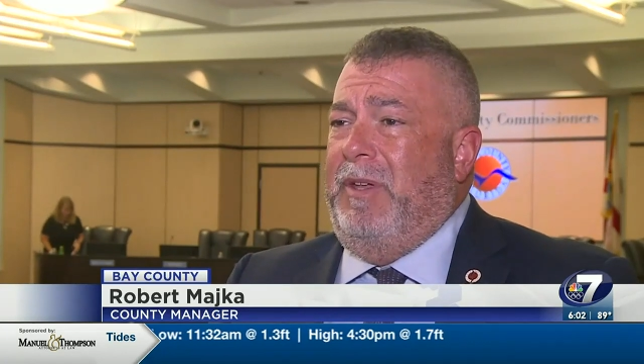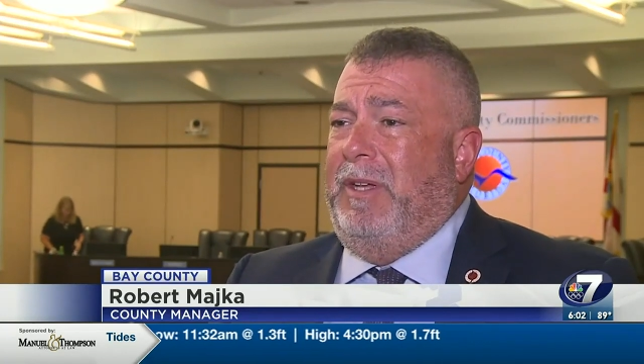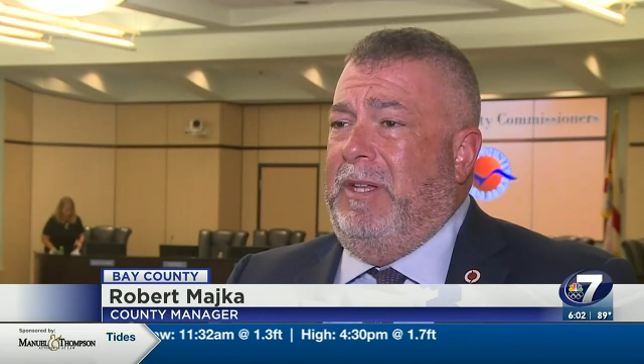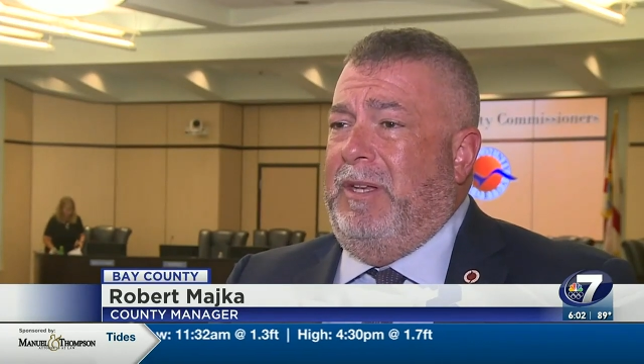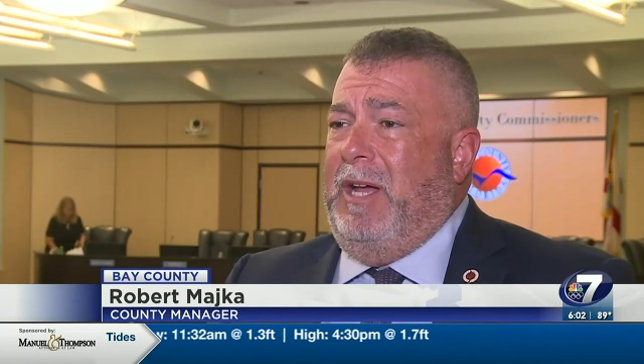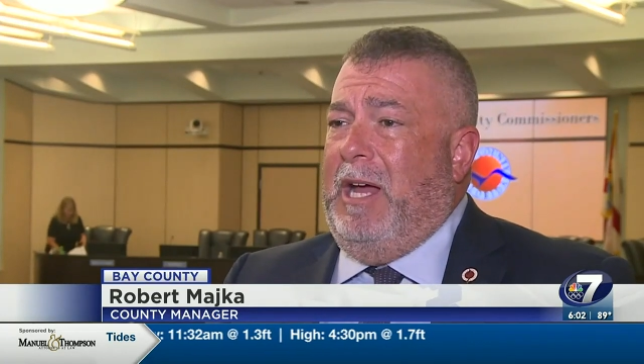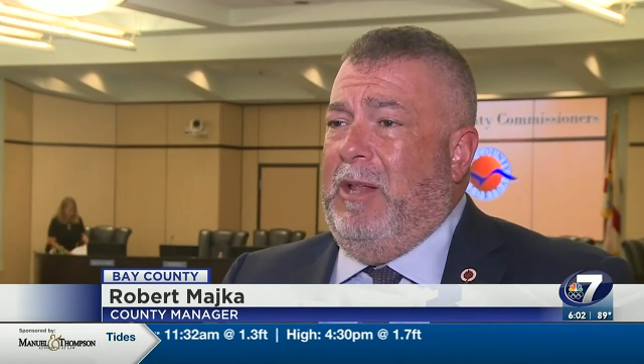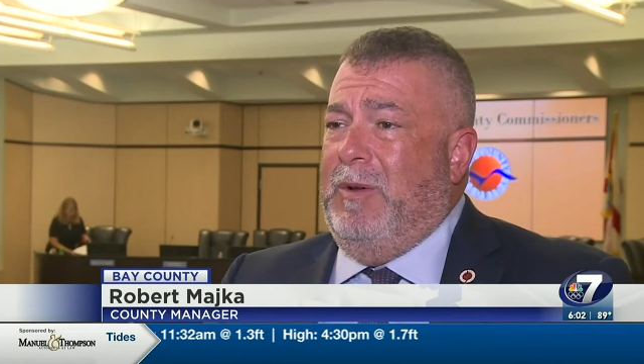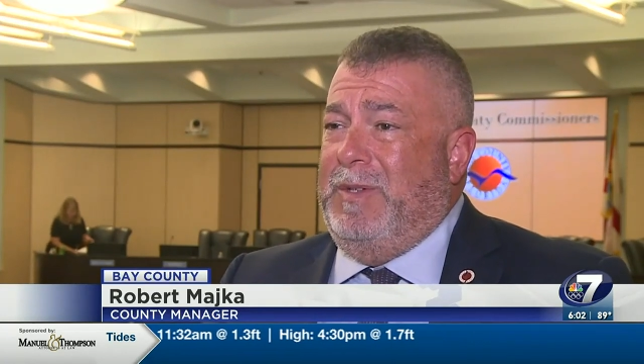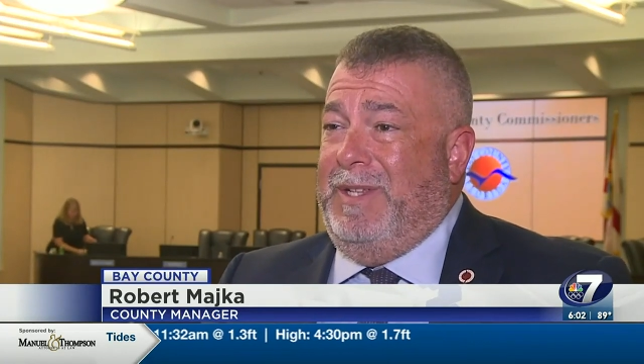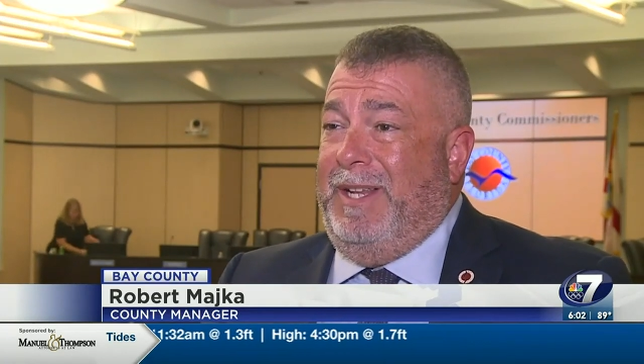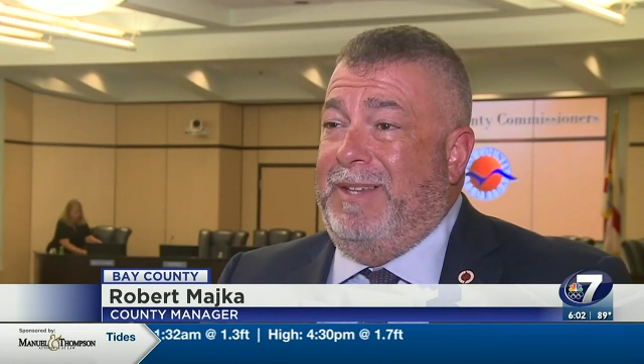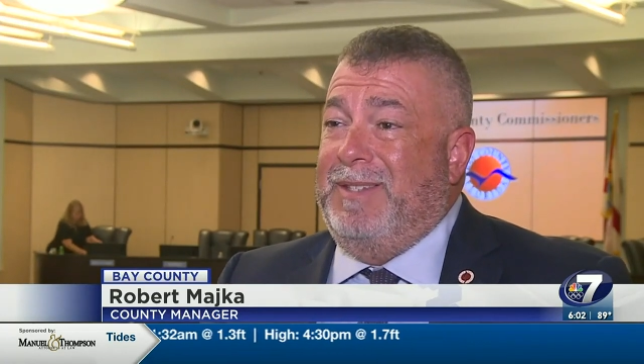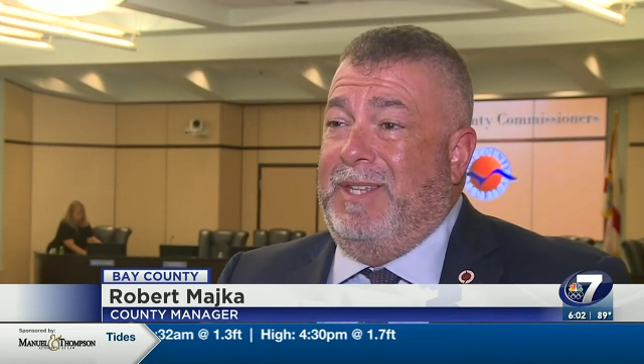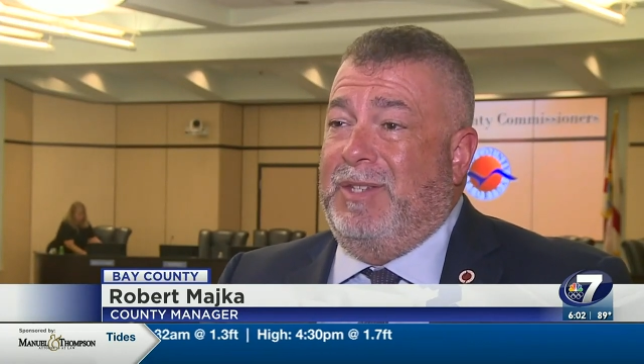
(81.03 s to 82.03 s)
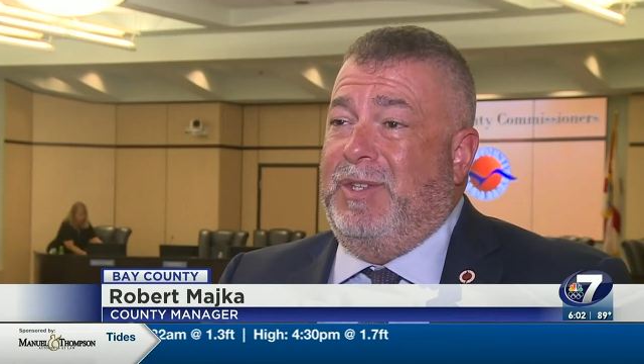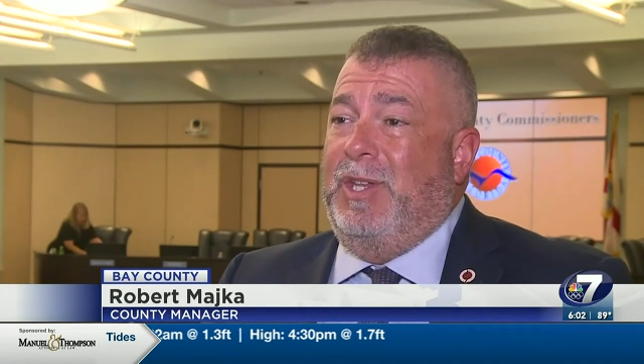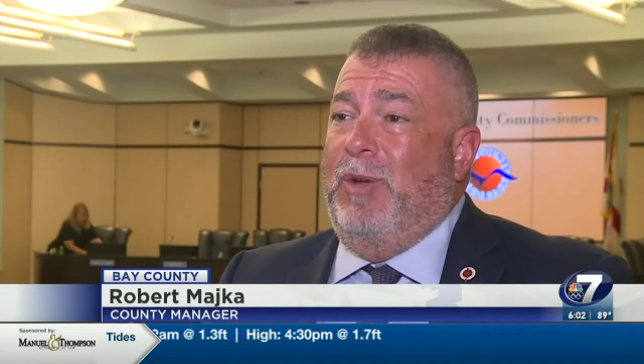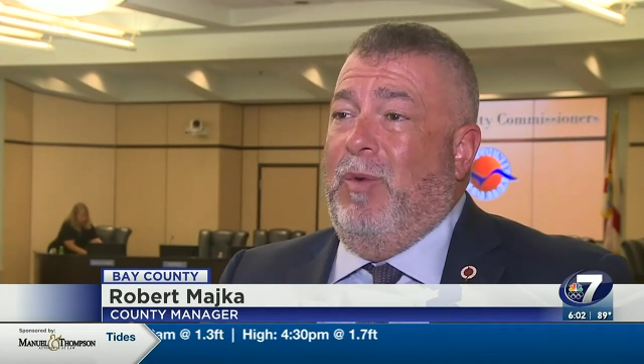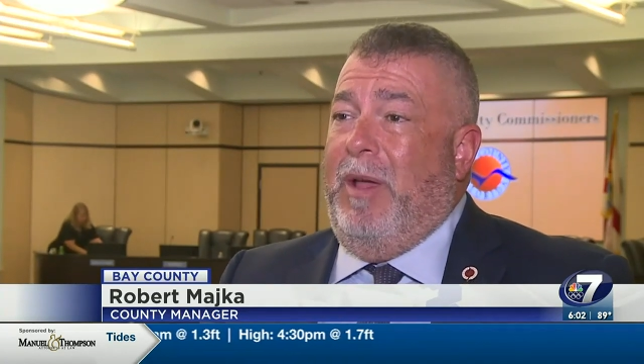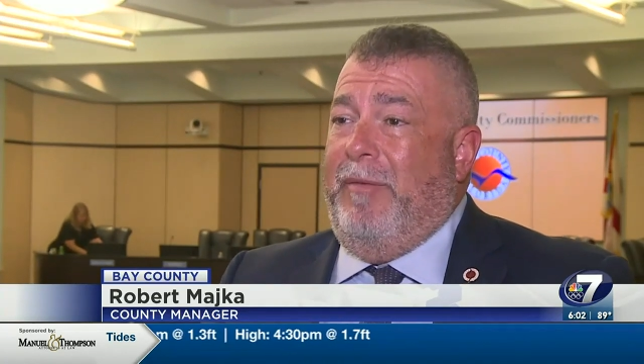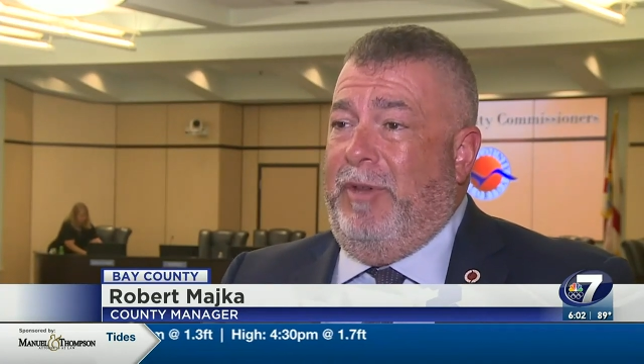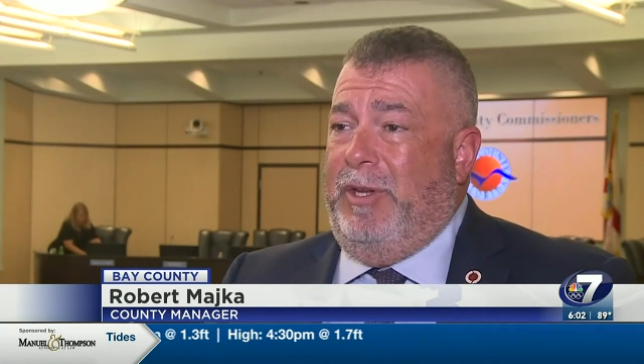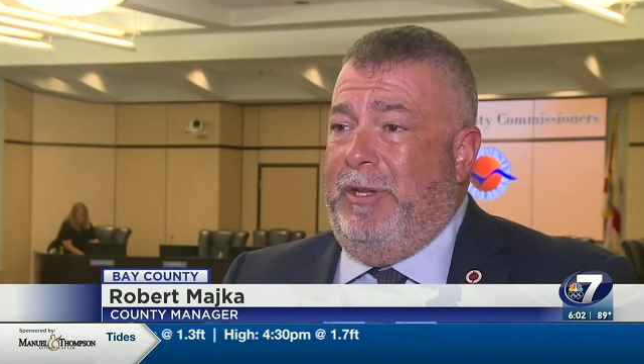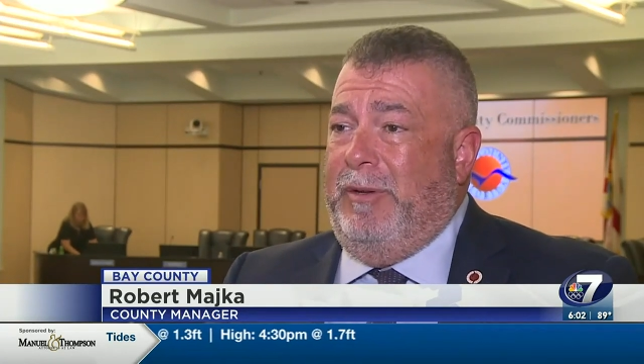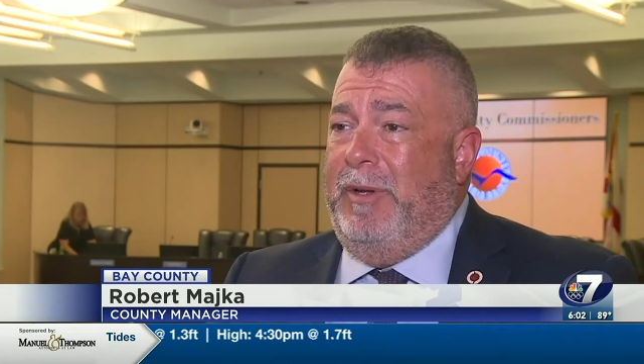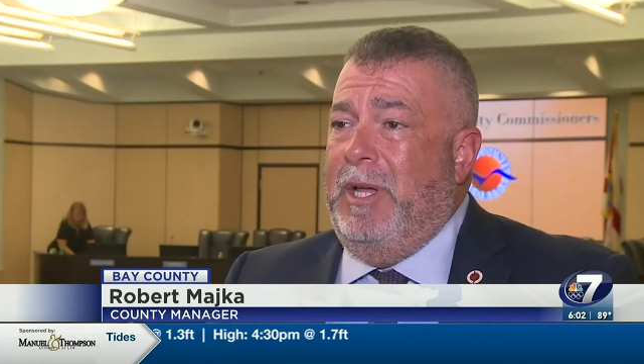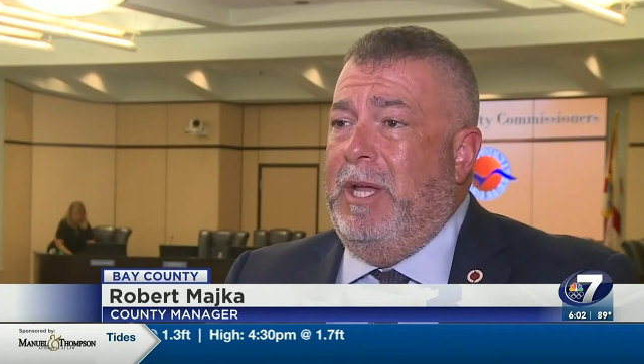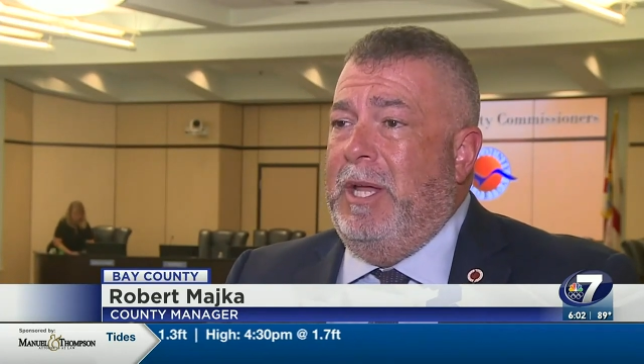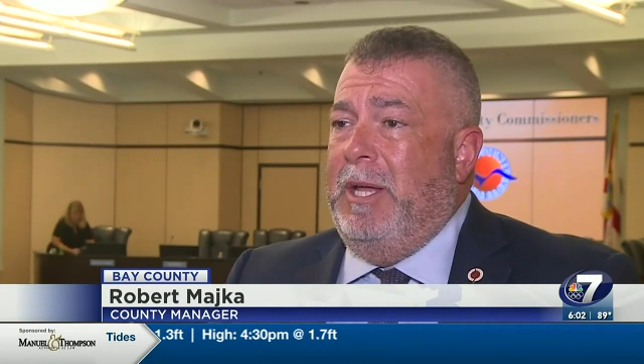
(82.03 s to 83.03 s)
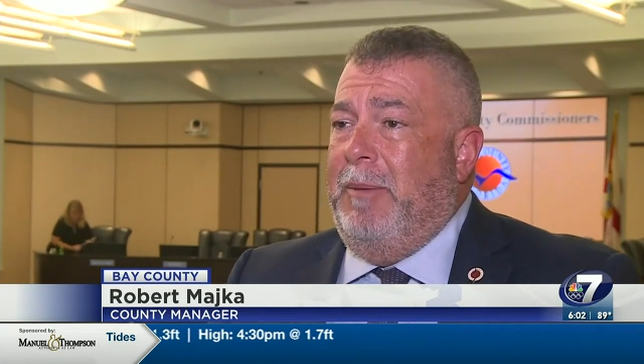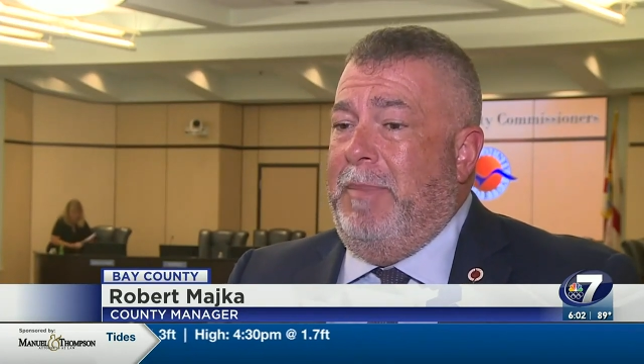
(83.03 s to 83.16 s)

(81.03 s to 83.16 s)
million in existing revenue